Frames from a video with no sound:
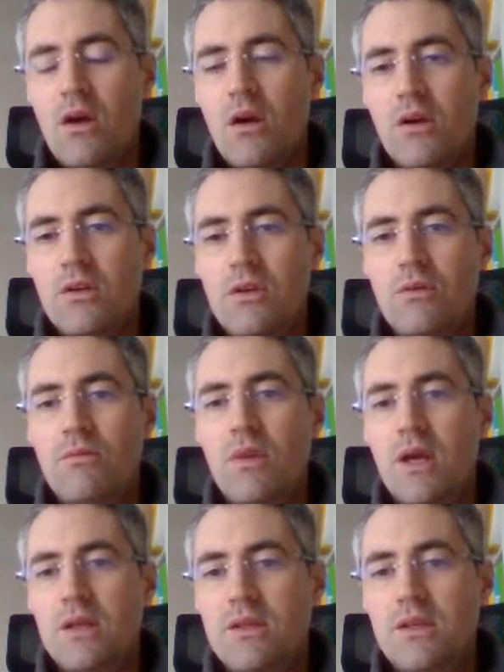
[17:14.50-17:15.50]
you
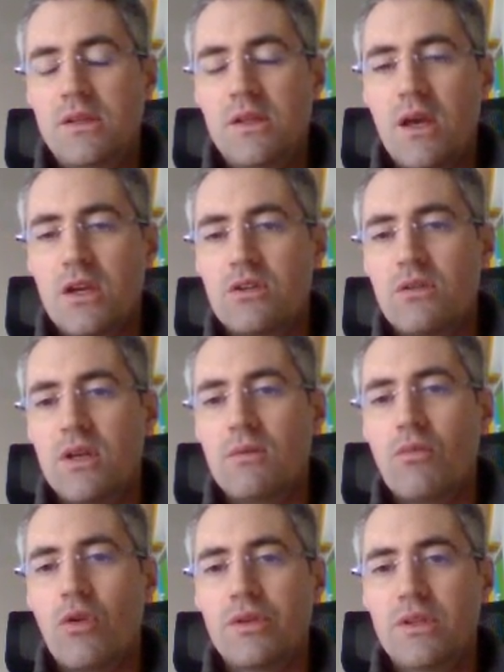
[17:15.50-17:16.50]
may need actually
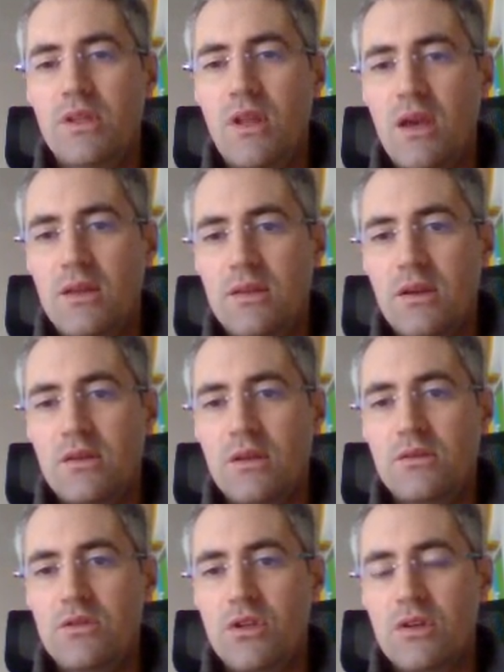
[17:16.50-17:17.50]
more data
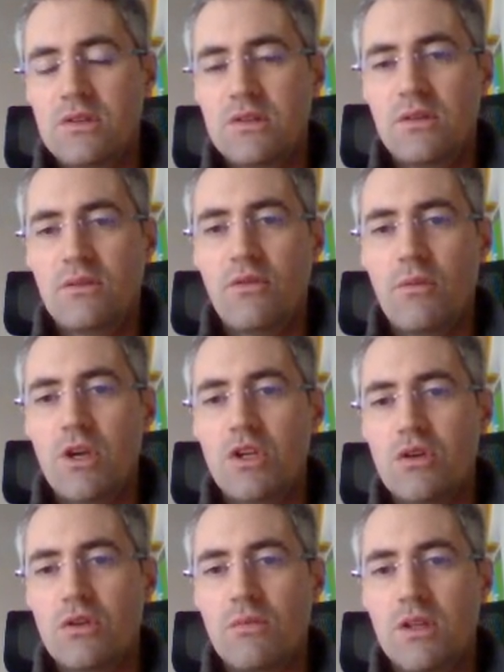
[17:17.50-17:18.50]
than just
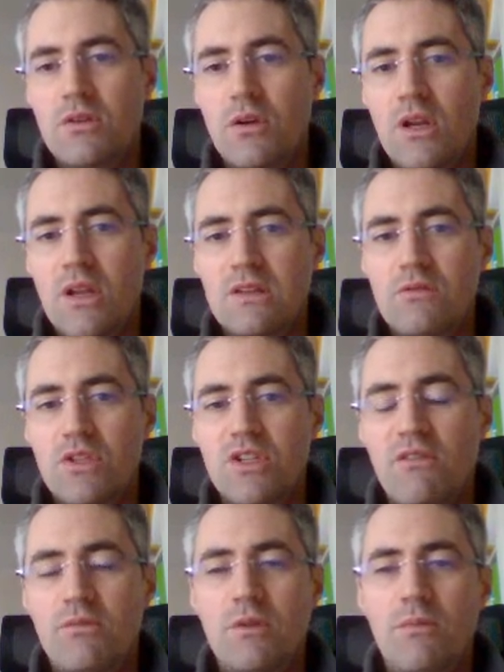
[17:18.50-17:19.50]
information about the clicks which
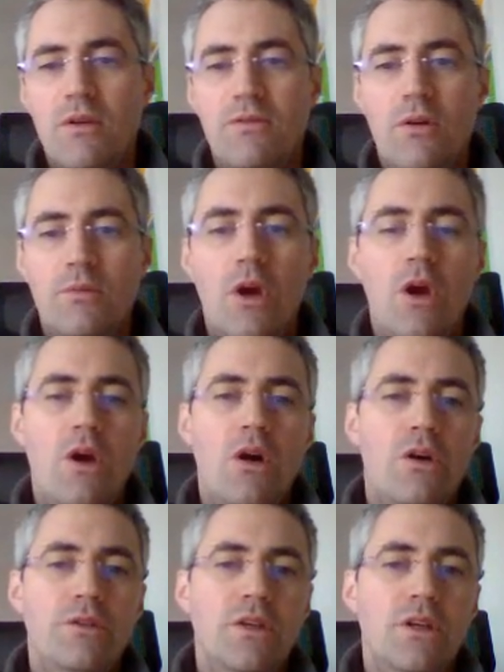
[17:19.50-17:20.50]
have been performed
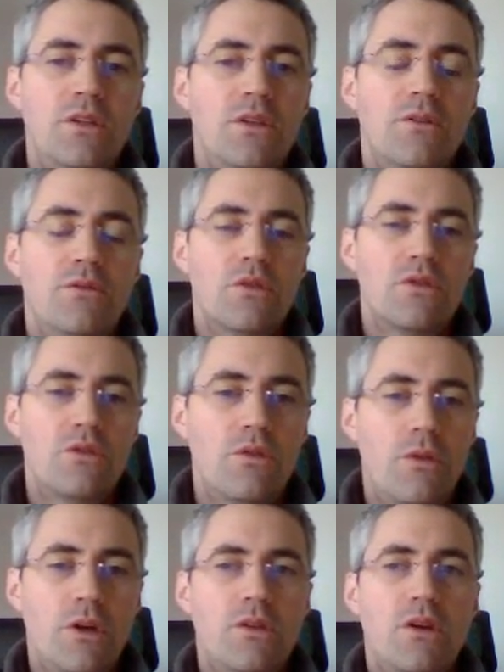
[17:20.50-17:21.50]
on any of those
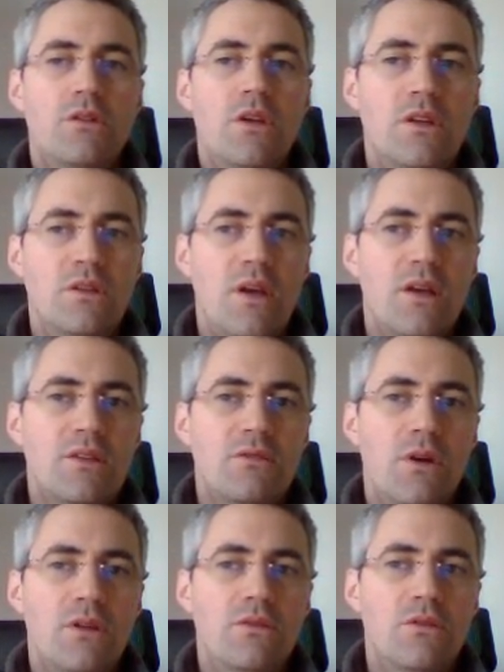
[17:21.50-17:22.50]
two buttons, and
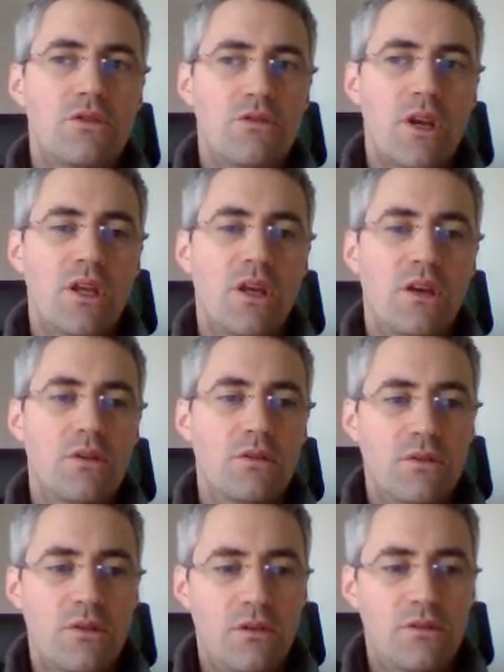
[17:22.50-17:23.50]
that's what the tracking
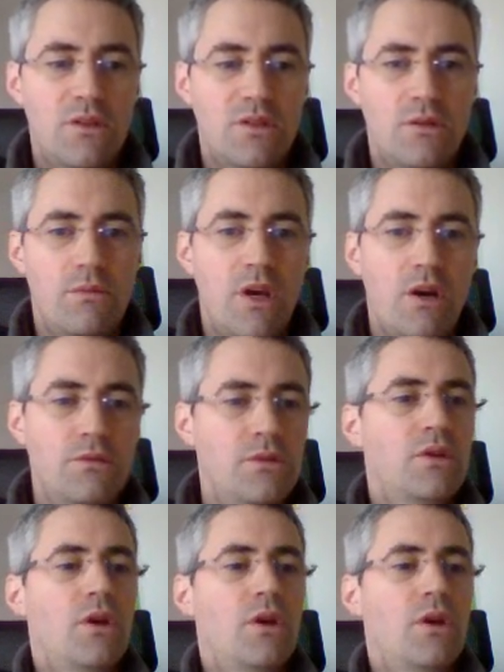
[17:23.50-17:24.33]
content is about.